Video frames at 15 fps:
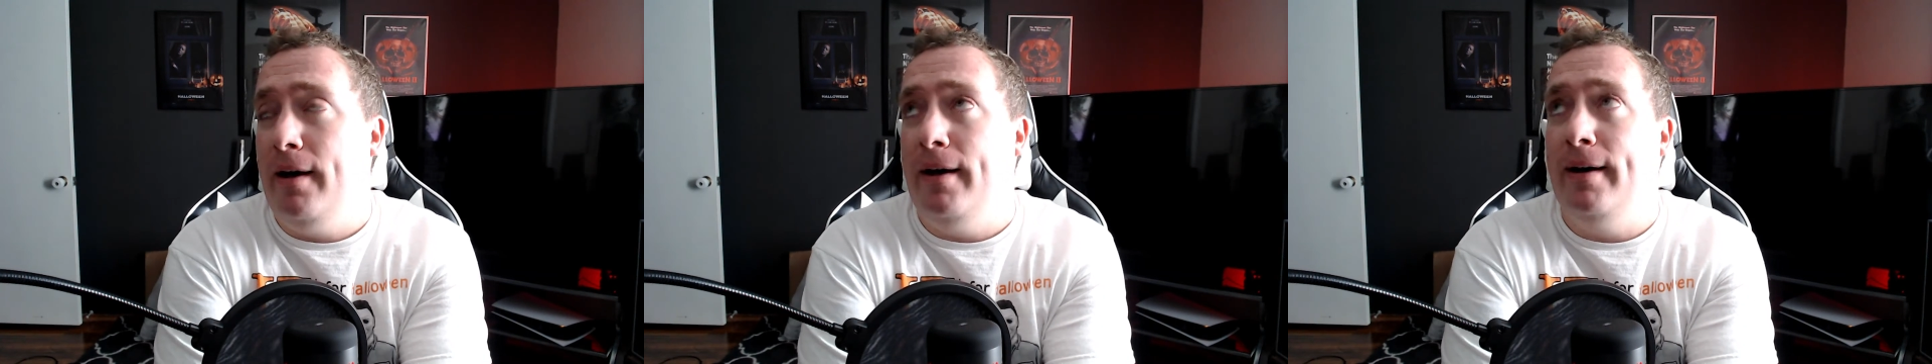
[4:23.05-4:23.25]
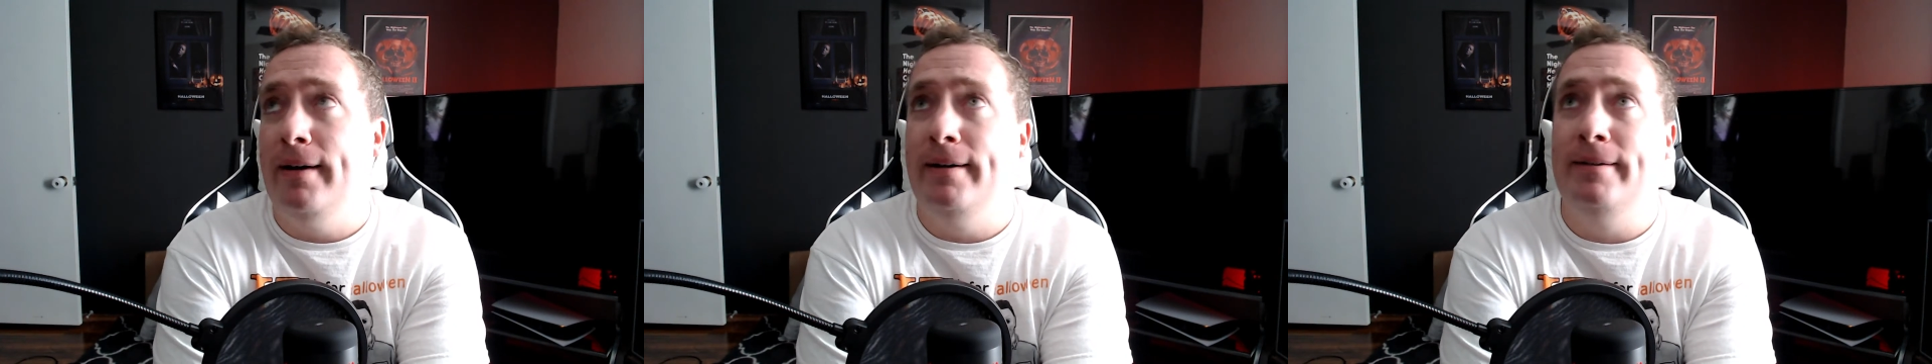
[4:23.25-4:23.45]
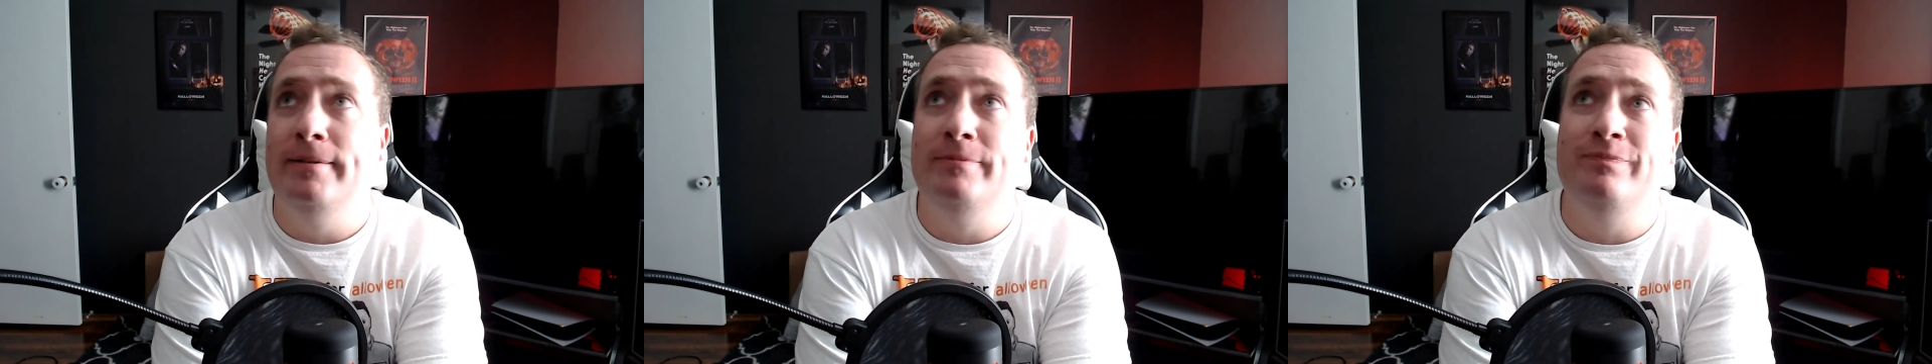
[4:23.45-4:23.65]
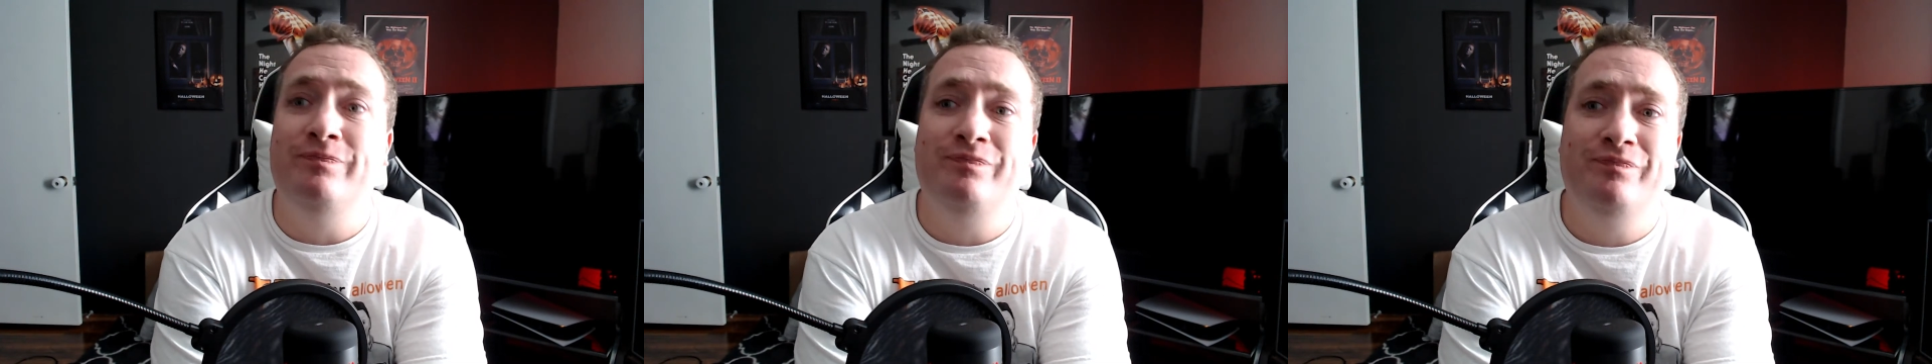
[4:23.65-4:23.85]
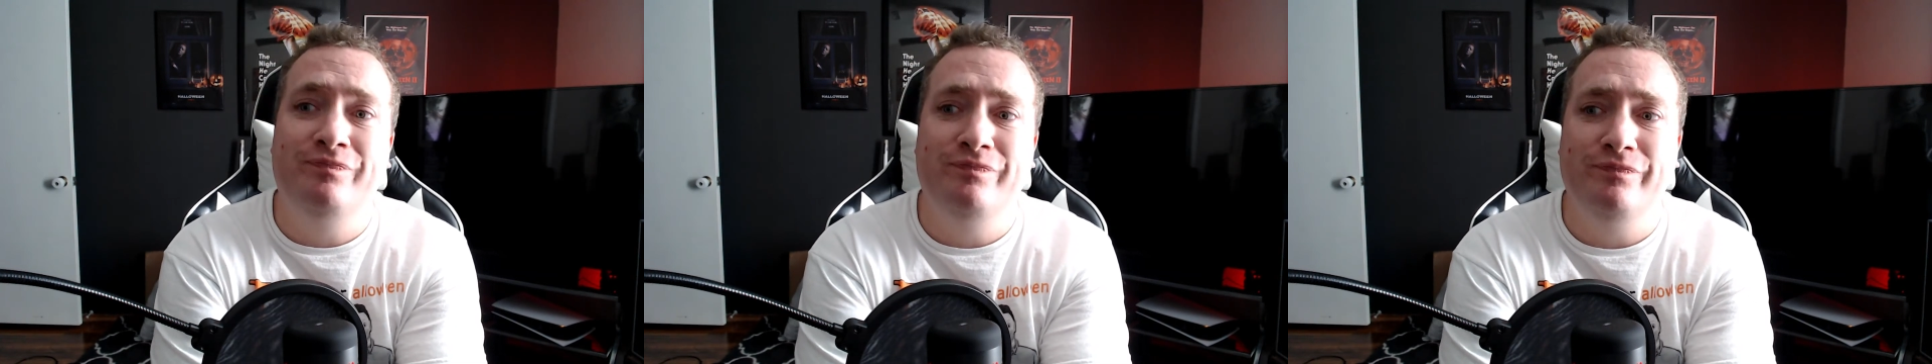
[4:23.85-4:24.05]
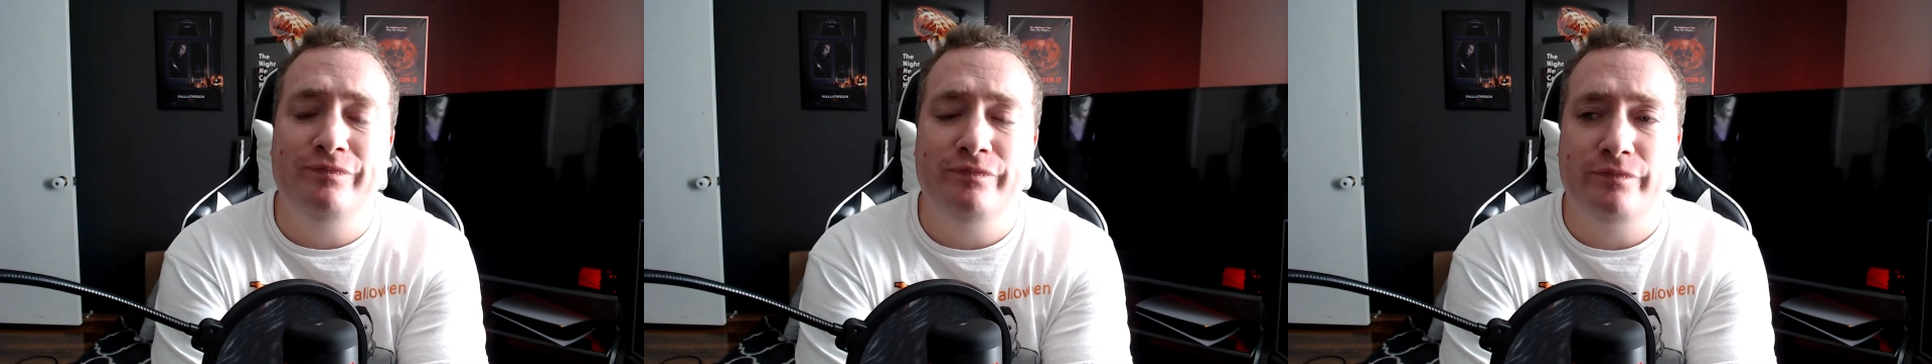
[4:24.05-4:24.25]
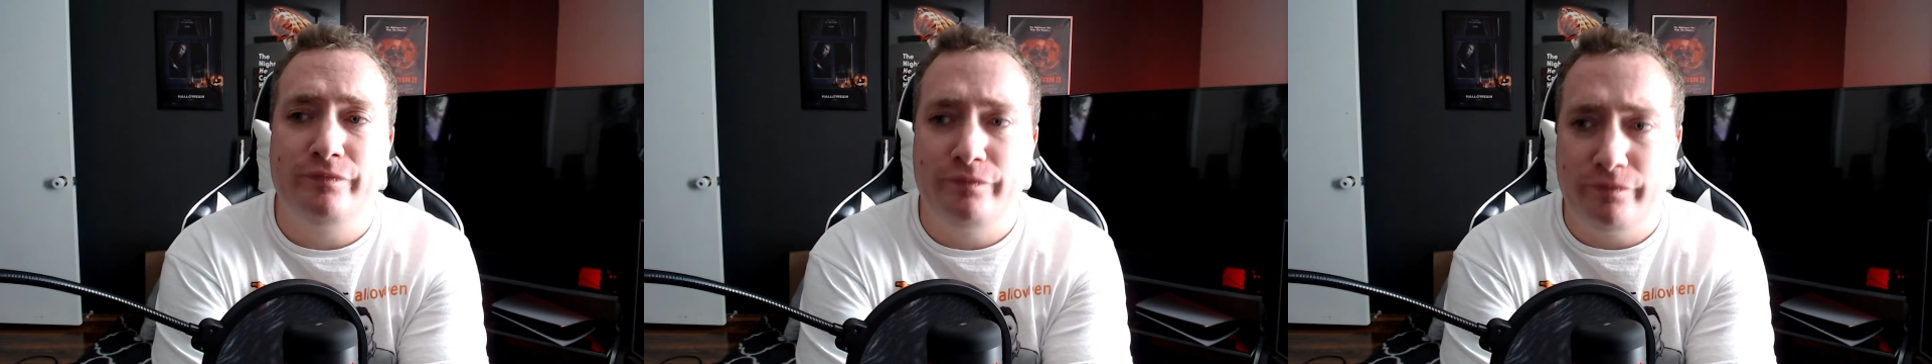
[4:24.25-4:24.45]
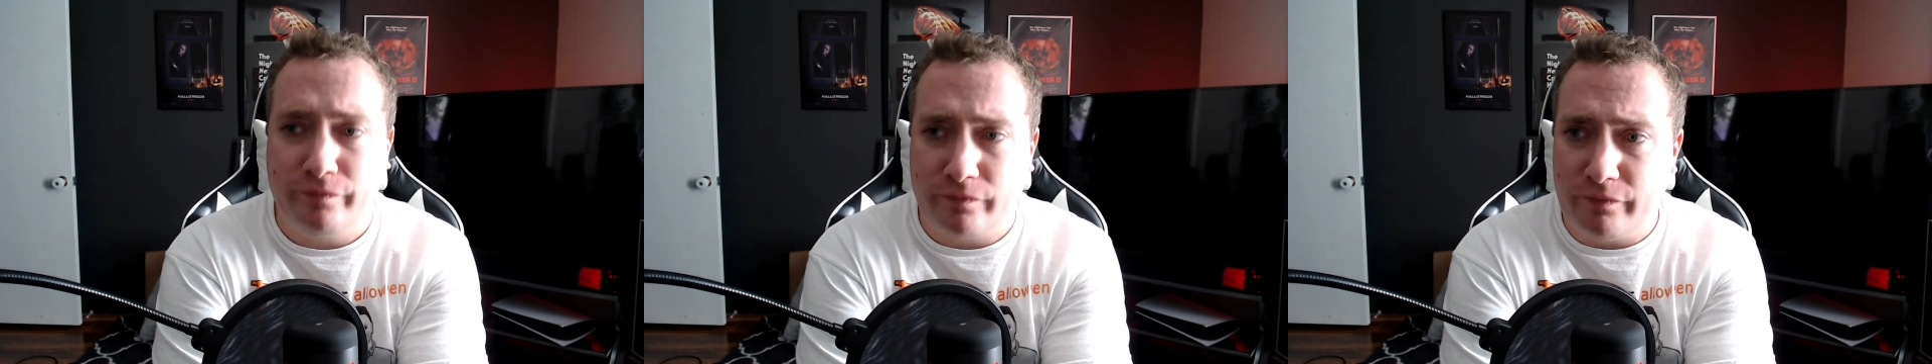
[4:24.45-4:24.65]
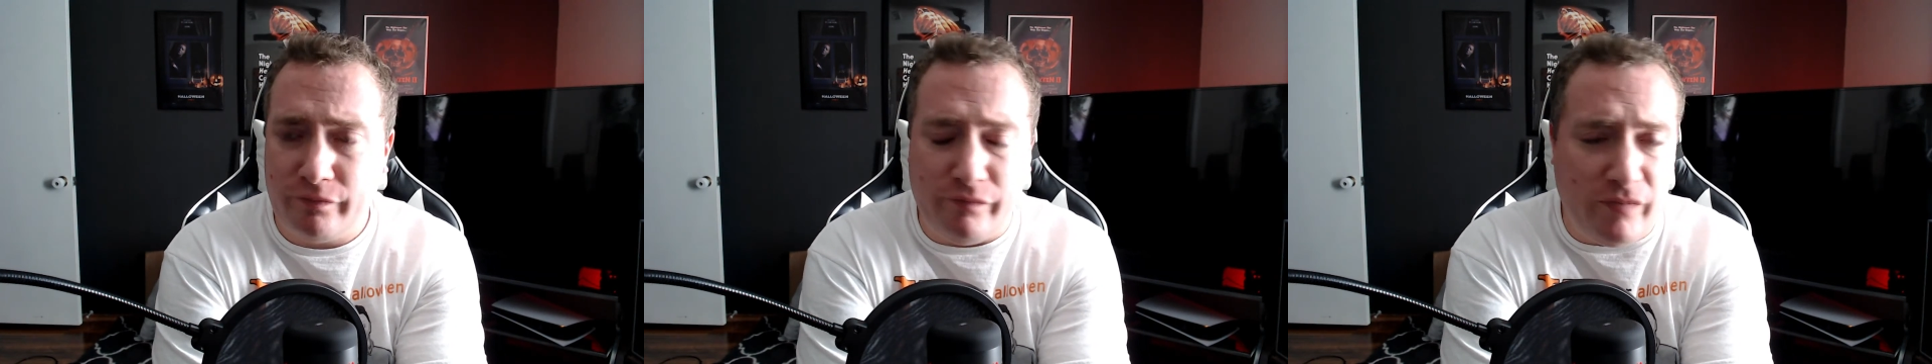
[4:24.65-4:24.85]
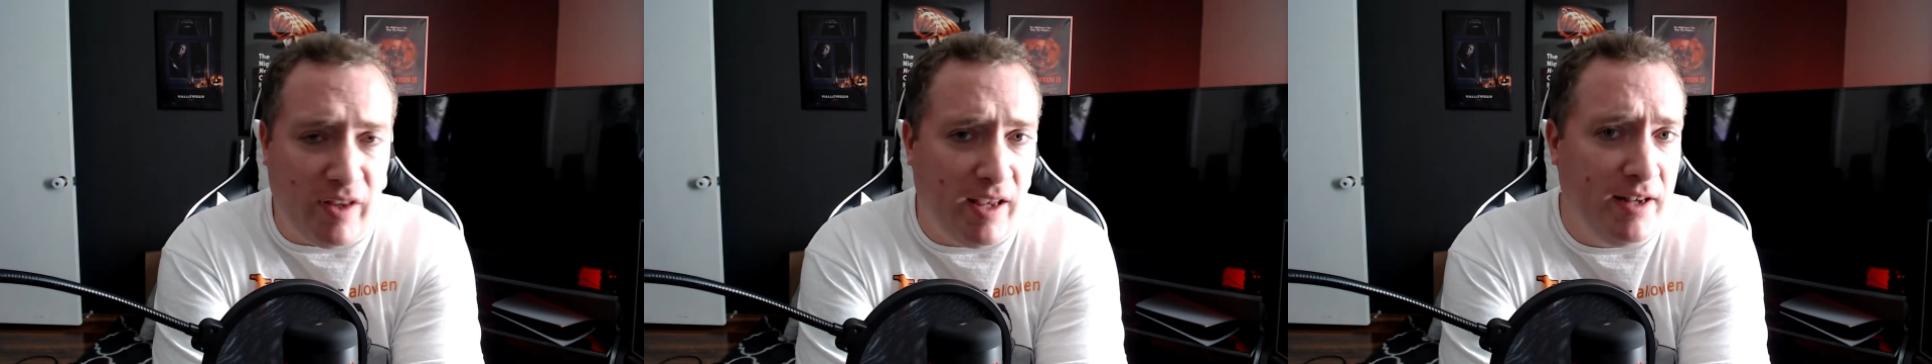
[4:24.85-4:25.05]

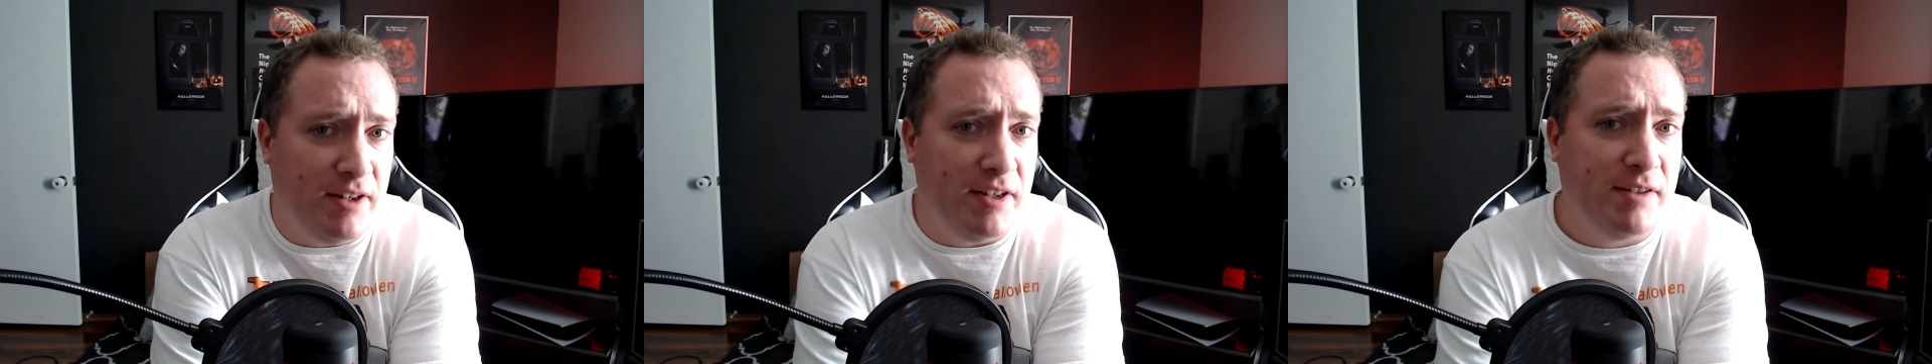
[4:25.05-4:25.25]
And